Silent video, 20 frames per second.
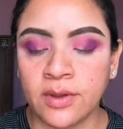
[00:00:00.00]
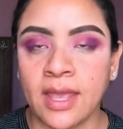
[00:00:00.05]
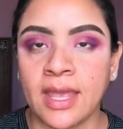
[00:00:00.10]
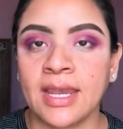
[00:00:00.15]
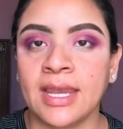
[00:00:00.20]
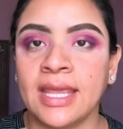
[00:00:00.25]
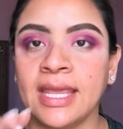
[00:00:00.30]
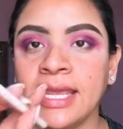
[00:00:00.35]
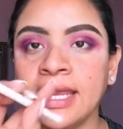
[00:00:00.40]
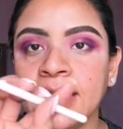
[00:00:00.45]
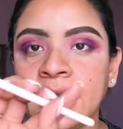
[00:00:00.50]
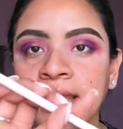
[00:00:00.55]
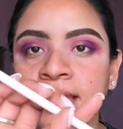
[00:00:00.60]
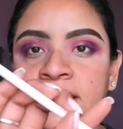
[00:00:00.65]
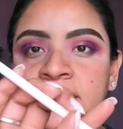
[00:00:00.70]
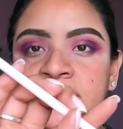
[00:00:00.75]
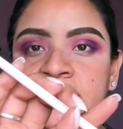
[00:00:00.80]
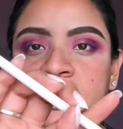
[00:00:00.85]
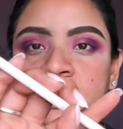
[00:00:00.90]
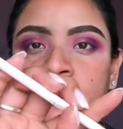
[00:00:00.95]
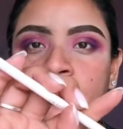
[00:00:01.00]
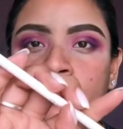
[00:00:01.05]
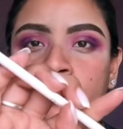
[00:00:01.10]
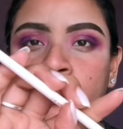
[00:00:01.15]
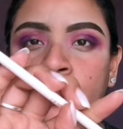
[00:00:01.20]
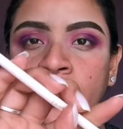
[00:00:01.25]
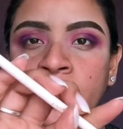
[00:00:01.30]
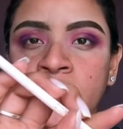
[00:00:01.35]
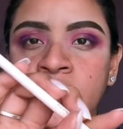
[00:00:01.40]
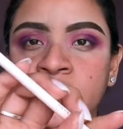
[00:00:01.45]
an E19
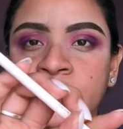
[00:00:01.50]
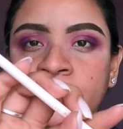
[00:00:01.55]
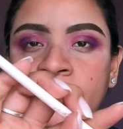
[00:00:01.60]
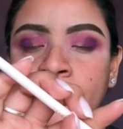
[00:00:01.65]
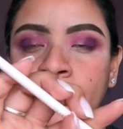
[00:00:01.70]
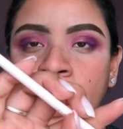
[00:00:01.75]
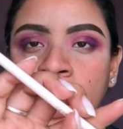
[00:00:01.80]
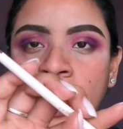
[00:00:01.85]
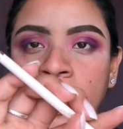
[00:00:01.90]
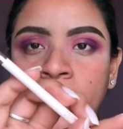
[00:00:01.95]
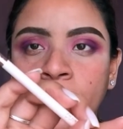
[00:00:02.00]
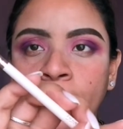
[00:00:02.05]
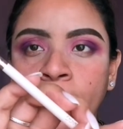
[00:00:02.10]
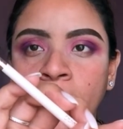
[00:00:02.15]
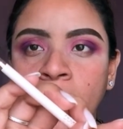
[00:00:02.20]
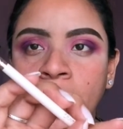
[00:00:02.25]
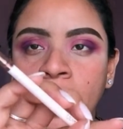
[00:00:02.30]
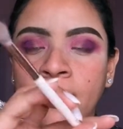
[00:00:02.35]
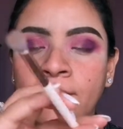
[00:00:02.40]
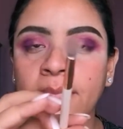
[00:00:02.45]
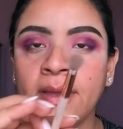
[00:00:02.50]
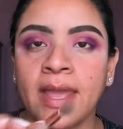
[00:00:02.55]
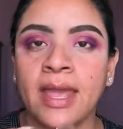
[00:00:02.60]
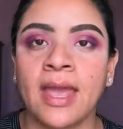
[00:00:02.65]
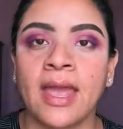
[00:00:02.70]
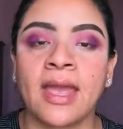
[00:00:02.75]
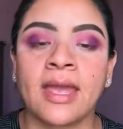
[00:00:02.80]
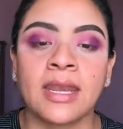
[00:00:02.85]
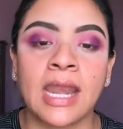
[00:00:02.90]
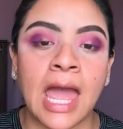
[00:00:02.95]
brush from ColourPop,
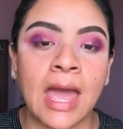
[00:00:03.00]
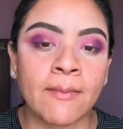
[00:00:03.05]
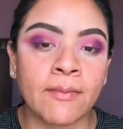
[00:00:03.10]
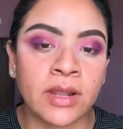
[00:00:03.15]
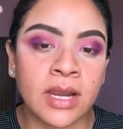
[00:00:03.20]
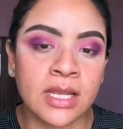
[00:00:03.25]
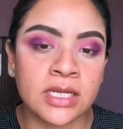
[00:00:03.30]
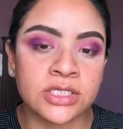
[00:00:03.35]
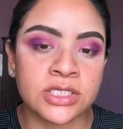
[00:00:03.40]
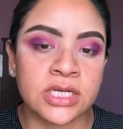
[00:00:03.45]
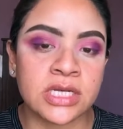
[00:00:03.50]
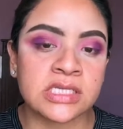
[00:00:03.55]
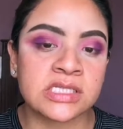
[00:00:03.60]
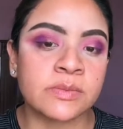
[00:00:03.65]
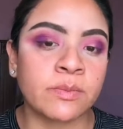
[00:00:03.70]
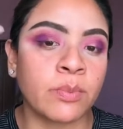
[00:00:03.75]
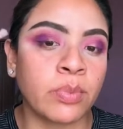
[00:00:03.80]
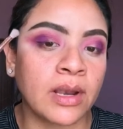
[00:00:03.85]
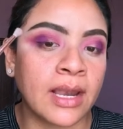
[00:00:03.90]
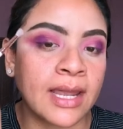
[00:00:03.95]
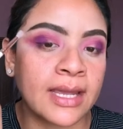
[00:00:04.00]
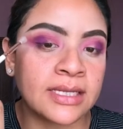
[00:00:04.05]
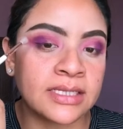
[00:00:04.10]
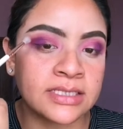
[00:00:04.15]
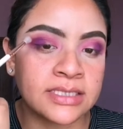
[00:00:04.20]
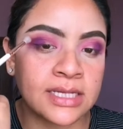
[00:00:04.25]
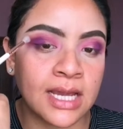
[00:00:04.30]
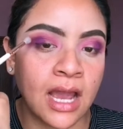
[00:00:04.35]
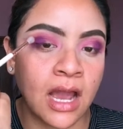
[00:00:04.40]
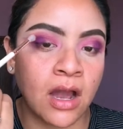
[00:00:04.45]
and I'm going to just
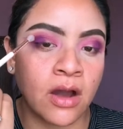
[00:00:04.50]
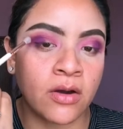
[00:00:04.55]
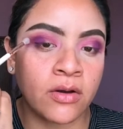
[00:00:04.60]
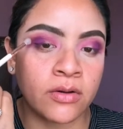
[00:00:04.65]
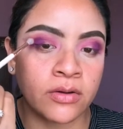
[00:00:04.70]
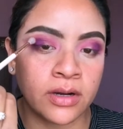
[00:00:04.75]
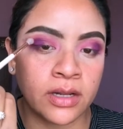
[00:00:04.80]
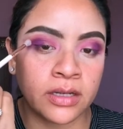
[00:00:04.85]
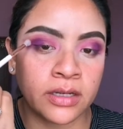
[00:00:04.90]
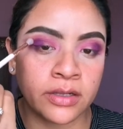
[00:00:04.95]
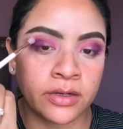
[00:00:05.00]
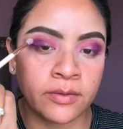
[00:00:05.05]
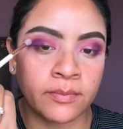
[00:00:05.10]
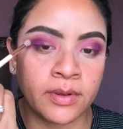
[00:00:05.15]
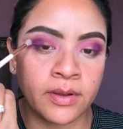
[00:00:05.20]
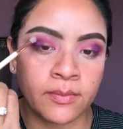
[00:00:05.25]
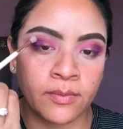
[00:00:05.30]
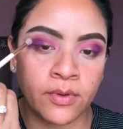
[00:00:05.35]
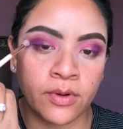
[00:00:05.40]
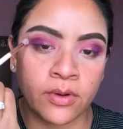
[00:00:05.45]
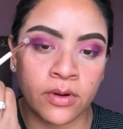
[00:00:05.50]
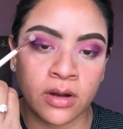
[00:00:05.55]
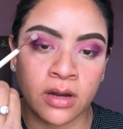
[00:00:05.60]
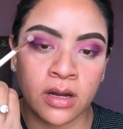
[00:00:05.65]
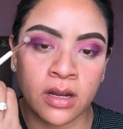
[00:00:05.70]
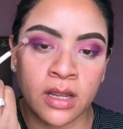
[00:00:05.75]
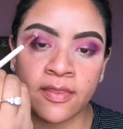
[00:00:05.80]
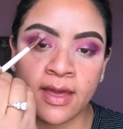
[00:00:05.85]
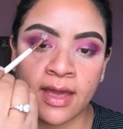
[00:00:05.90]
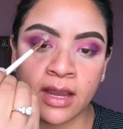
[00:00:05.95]
blend out a little bit more
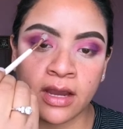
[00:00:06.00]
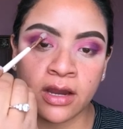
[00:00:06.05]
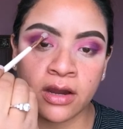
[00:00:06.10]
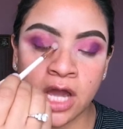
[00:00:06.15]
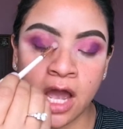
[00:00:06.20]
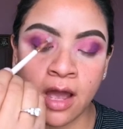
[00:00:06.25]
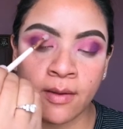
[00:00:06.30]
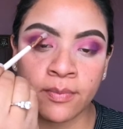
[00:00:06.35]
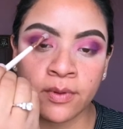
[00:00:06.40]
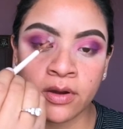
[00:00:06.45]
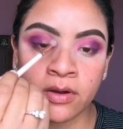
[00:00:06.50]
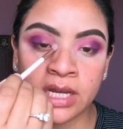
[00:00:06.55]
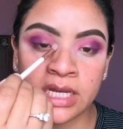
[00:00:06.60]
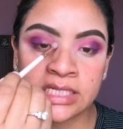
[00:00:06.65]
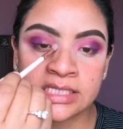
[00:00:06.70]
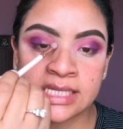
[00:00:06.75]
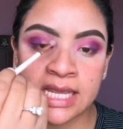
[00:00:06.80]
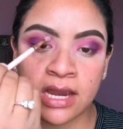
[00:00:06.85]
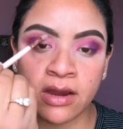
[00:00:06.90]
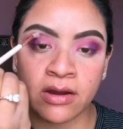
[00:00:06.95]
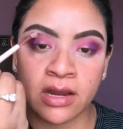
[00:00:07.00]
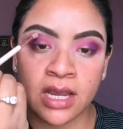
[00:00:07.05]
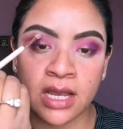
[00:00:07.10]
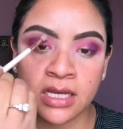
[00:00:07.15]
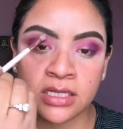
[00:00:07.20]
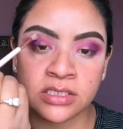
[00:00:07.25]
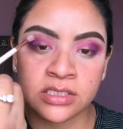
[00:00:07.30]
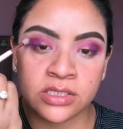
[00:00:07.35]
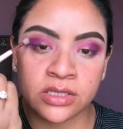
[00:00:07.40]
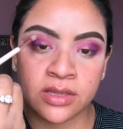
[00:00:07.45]
that top crease
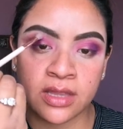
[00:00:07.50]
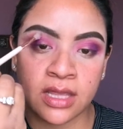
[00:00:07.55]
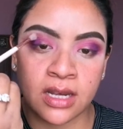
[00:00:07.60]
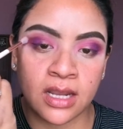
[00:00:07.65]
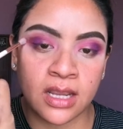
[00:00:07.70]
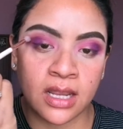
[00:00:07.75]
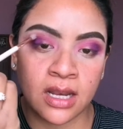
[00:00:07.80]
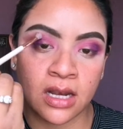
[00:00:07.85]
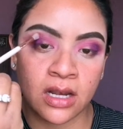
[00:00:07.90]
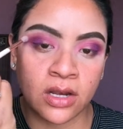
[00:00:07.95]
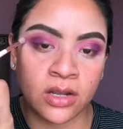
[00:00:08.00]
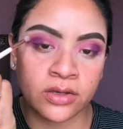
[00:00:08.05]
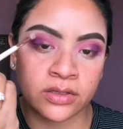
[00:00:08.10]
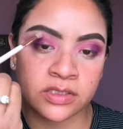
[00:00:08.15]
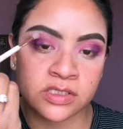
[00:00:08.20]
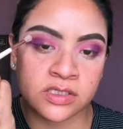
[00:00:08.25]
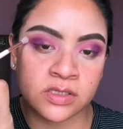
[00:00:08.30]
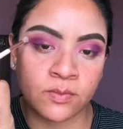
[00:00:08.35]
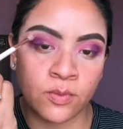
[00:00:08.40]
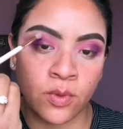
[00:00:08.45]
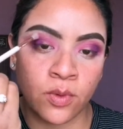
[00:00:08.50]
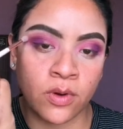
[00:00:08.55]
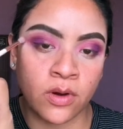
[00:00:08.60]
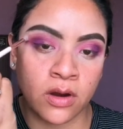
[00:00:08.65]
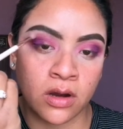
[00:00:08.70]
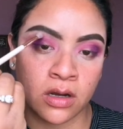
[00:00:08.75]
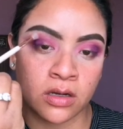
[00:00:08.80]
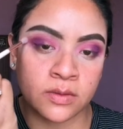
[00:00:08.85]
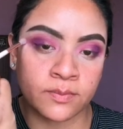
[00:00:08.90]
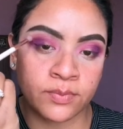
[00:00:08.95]
area so that it looks
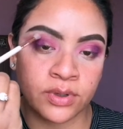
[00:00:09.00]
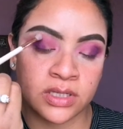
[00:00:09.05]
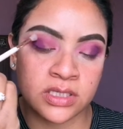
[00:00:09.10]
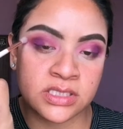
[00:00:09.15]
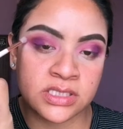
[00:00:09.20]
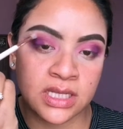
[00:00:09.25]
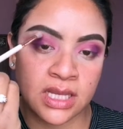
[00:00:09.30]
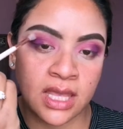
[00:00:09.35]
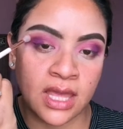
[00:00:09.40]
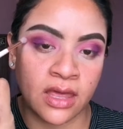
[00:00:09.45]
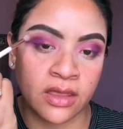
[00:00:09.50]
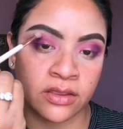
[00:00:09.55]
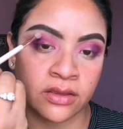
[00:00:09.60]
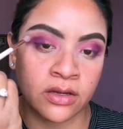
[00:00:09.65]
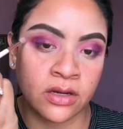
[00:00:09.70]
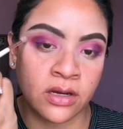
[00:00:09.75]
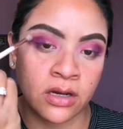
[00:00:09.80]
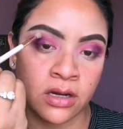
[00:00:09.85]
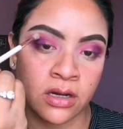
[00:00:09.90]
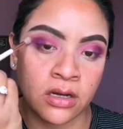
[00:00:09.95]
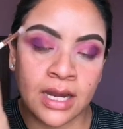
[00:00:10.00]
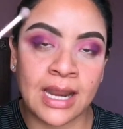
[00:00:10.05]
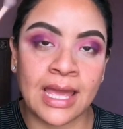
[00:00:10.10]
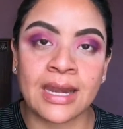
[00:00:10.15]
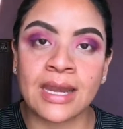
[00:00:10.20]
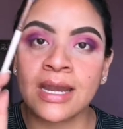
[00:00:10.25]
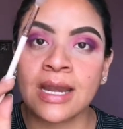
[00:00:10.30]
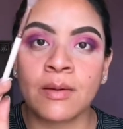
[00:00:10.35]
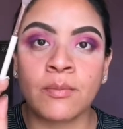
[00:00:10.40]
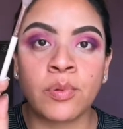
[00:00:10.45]
more put together. And I
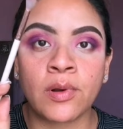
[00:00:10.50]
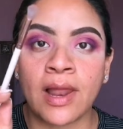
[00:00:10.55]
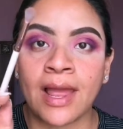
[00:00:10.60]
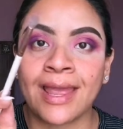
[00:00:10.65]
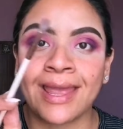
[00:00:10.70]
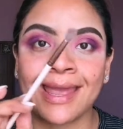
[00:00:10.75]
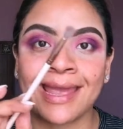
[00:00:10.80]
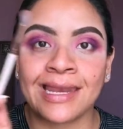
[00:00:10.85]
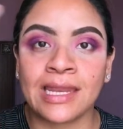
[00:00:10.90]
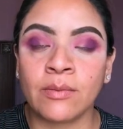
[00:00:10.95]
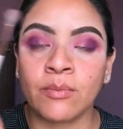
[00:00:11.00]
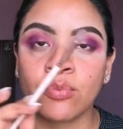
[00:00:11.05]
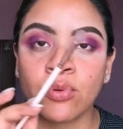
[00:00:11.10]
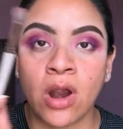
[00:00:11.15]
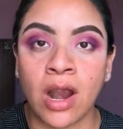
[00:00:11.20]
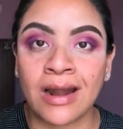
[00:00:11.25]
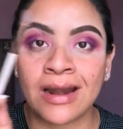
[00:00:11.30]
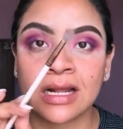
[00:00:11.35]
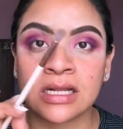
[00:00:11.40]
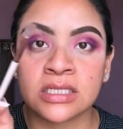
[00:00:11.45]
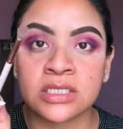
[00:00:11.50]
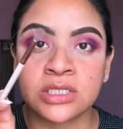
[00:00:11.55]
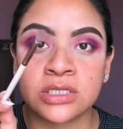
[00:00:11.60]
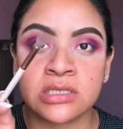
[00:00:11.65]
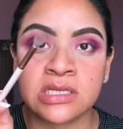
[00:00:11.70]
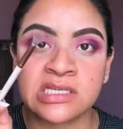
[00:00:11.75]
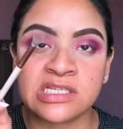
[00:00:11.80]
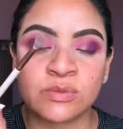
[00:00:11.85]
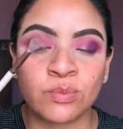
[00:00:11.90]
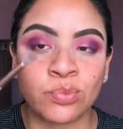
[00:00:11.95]
didn't apply any product to
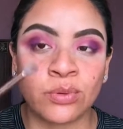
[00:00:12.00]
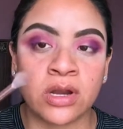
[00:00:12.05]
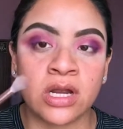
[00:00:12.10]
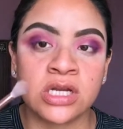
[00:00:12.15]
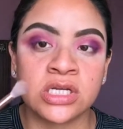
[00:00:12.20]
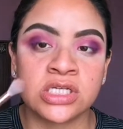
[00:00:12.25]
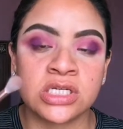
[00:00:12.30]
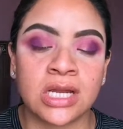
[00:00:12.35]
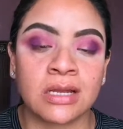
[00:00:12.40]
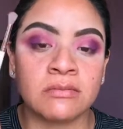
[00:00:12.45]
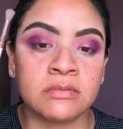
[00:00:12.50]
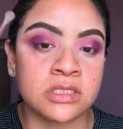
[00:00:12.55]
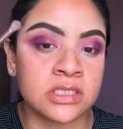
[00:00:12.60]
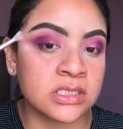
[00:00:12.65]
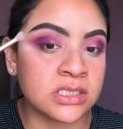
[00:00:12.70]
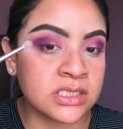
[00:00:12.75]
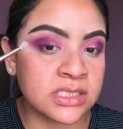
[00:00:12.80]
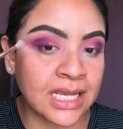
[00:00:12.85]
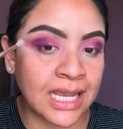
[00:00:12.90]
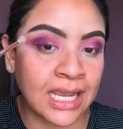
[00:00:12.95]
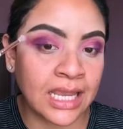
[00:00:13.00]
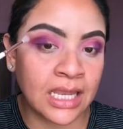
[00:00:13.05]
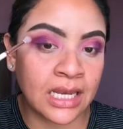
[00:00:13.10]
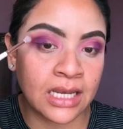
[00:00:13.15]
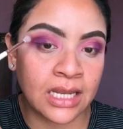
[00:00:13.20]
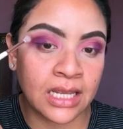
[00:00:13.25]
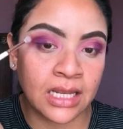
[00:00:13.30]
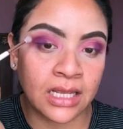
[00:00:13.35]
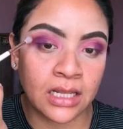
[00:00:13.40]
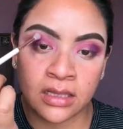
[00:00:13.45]
this brush. I'm just taking
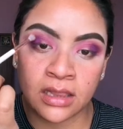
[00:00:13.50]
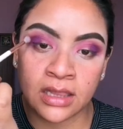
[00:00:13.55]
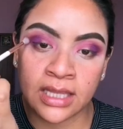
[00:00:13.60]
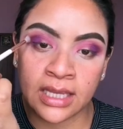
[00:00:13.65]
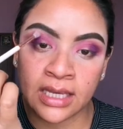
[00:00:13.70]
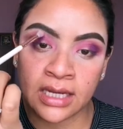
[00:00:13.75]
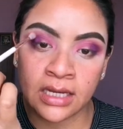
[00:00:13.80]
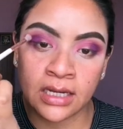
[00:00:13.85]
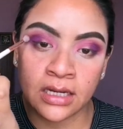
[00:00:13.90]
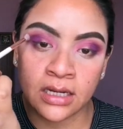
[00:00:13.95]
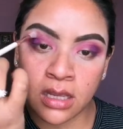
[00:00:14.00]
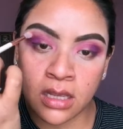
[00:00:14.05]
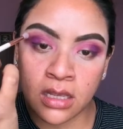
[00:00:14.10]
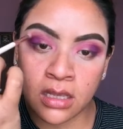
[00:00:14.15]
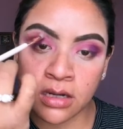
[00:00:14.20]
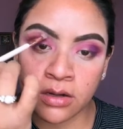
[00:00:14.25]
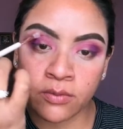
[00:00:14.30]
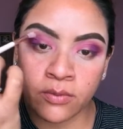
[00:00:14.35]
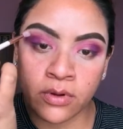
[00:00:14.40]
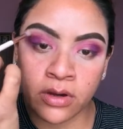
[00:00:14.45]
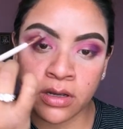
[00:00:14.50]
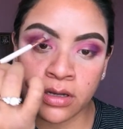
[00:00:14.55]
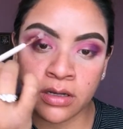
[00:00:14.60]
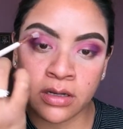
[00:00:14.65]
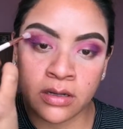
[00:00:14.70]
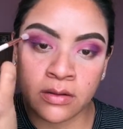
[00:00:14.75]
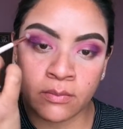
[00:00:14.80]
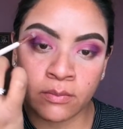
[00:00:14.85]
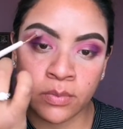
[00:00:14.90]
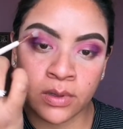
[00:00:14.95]
it clean, and we're going
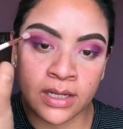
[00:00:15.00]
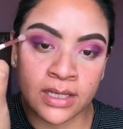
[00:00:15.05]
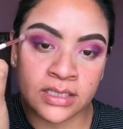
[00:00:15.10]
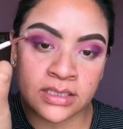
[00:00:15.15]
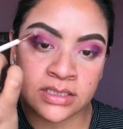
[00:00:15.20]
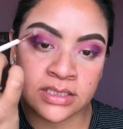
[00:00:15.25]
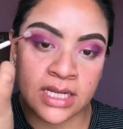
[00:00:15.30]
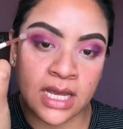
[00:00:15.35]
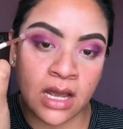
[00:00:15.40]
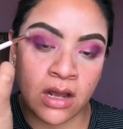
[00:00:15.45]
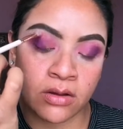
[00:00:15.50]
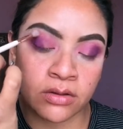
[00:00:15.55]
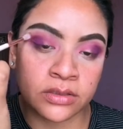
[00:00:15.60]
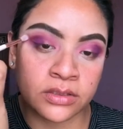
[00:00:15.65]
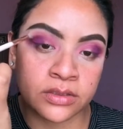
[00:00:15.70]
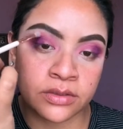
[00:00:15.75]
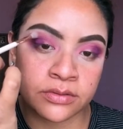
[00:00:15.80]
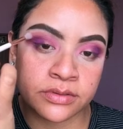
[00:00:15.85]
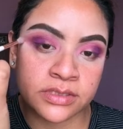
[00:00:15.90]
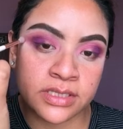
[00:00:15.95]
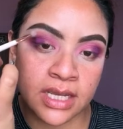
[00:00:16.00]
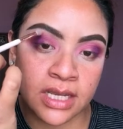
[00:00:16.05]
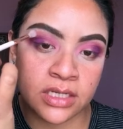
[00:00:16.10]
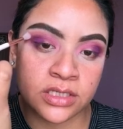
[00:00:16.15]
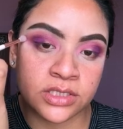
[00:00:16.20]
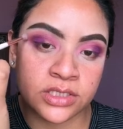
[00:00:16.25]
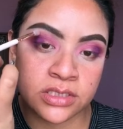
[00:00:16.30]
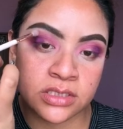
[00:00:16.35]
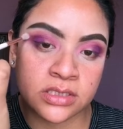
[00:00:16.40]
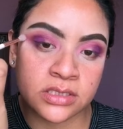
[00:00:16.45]
to blend out those
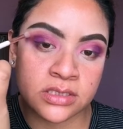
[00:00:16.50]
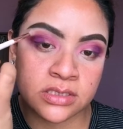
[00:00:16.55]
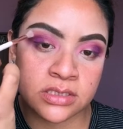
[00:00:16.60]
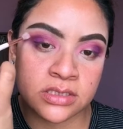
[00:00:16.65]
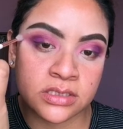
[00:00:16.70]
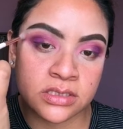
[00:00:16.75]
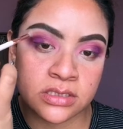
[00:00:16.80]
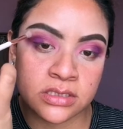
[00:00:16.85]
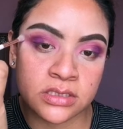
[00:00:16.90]
edges.